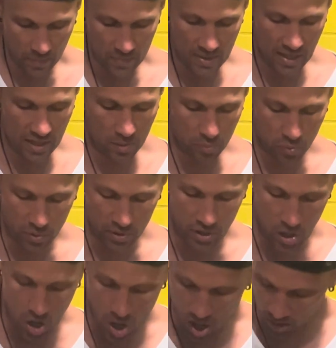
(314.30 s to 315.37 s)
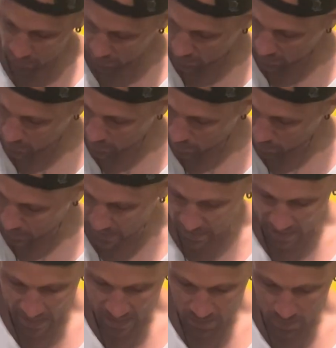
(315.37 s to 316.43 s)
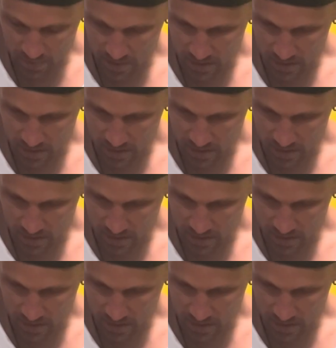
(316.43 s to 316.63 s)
Take the pointer off, play the A and B